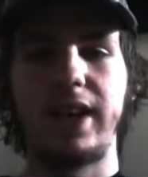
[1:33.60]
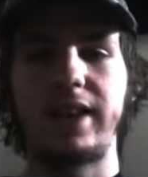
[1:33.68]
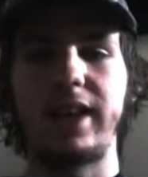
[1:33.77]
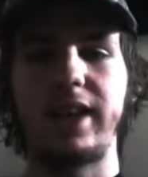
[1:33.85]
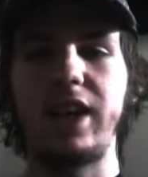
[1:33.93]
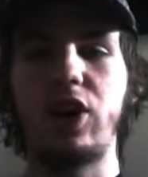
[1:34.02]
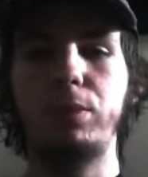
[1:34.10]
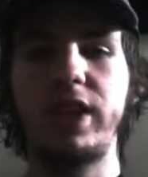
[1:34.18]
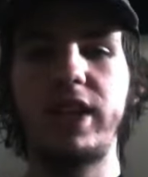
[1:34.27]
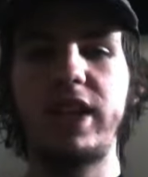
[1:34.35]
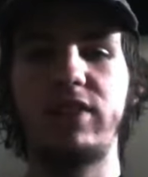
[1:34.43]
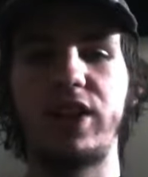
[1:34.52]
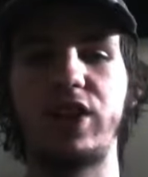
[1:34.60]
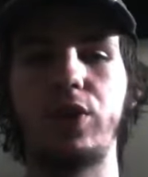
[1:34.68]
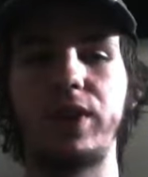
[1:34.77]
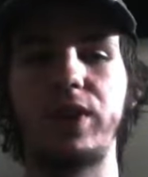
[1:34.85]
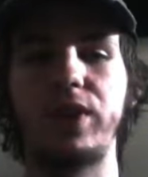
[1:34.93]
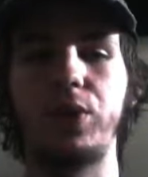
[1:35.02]
They all believe they're
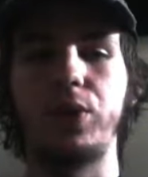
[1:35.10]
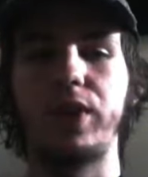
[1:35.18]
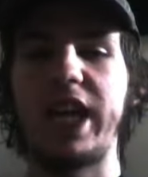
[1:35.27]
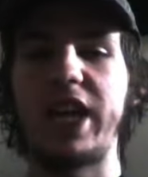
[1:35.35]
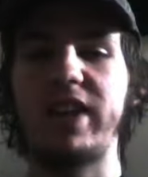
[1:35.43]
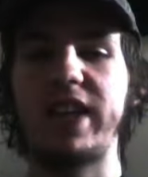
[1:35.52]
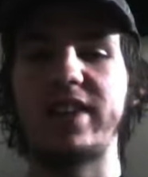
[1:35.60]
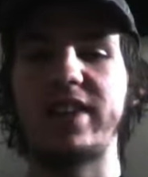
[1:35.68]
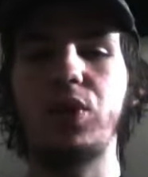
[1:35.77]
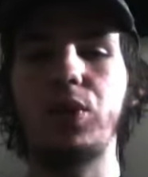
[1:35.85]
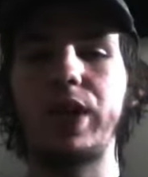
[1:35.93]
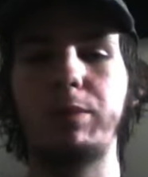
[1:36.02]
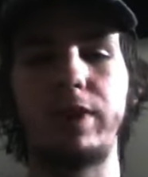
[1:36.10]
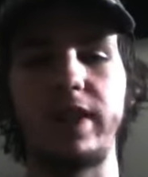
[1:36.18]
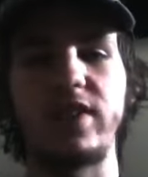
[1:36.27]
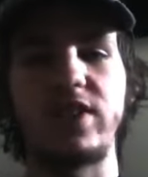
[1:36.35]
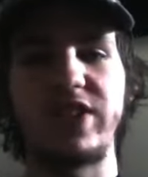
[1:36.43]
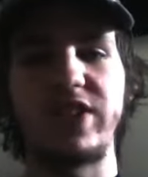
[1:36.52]
going through a cave that has already been
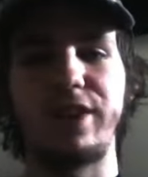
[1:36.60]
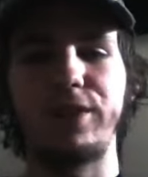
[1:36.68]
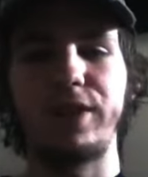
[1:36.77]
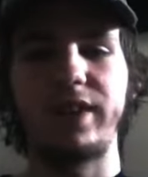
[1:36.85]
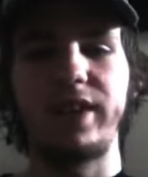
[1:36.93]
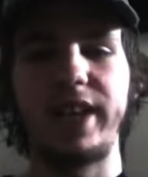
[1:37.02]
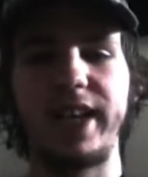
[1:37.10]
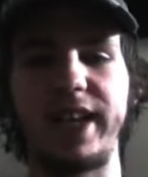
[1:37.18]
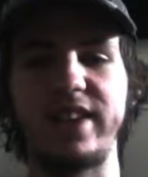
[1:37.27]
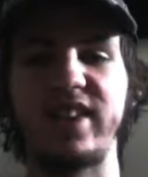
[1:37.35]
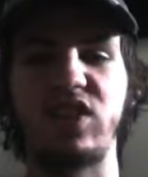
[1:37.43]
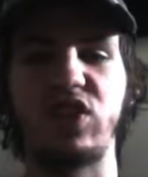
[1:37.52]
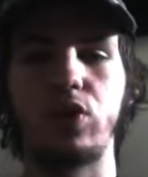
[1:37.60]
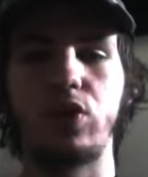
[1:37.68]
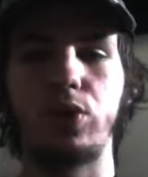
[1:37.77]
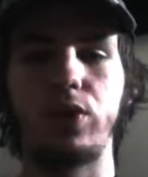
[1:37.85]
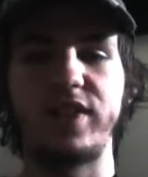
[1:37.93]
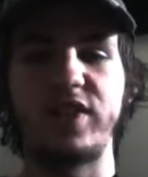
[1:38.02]
discovered and is a
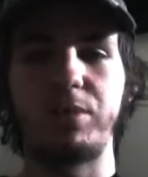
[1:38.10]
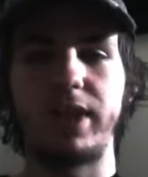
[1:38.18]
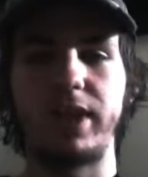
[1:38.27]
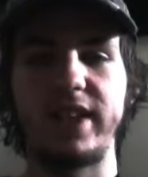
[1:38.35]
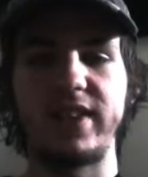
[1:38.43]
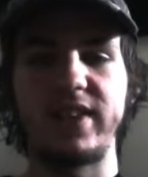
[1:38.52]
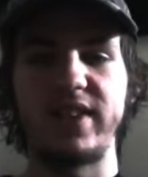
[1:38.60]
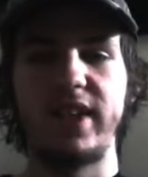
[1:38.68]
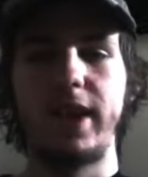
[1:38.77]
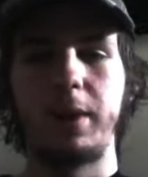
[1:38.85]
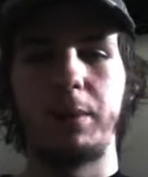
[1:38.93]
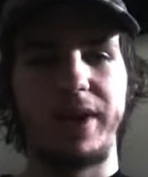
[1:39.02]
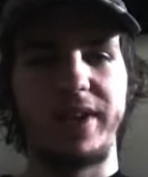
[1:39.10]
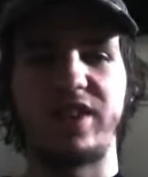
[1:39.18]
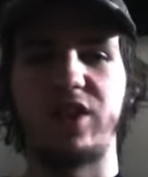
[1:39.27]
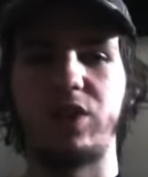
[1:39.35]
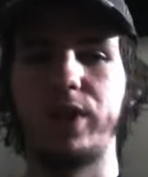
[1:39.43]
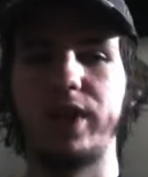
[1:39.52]
tourist place, based
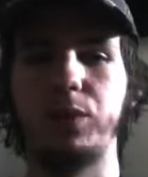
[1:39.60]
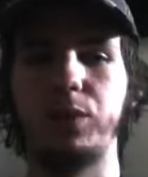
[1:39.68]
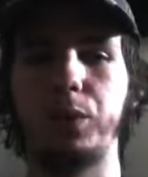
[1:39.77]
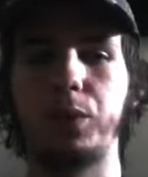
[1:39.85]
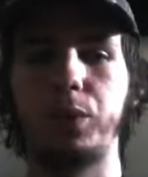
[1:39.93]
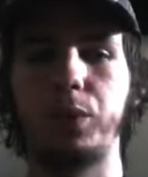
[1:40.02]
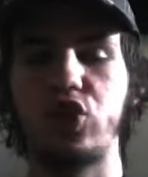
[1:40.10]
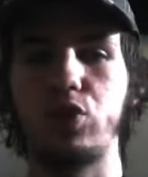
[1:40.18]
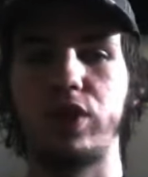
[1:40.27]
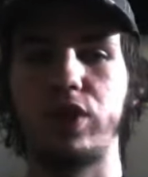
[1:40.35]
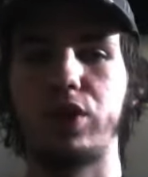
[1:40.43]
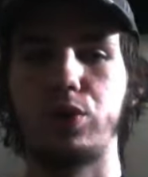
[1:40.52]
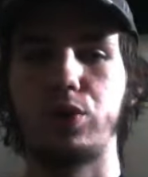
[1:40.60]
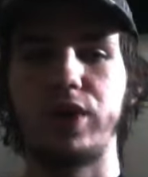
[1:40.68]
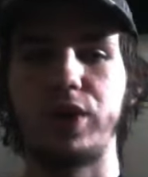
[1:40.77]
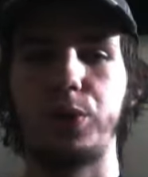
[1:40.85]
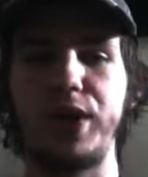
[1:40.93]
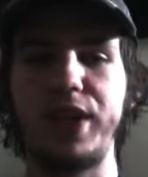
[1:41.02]
on what Juno, the
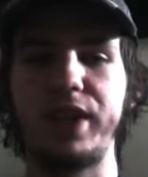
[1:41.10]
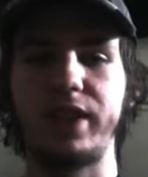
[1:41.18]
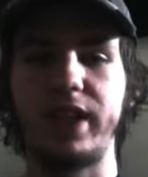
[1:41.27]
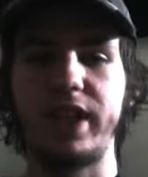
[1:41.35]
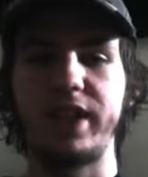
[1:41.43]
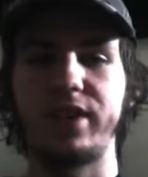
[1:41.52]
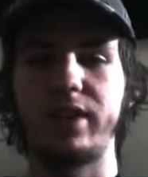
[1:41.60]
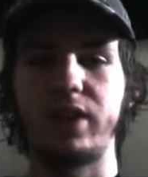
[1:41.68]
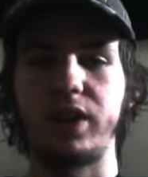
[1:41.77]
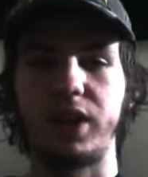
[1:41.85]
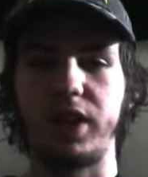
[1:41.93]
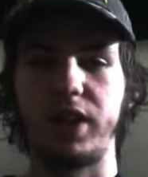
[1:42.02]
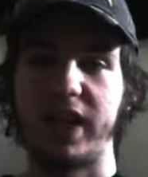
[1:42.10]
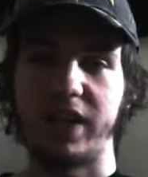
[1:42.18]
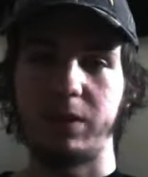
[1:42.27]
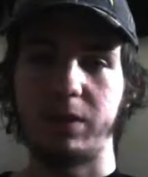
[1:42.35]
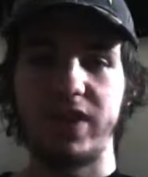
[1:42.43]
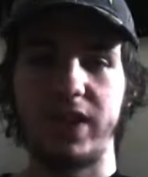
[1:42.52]
ringleader, claims.